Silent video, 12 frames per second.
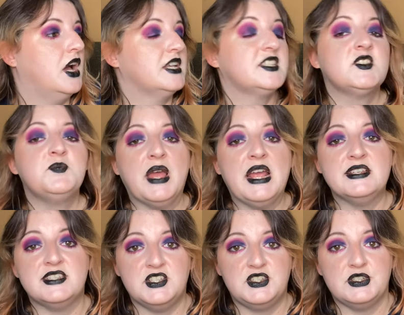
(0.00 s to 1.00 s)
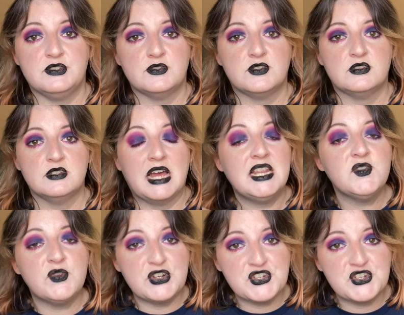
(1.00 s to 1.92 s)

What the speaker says: space issues. I live in a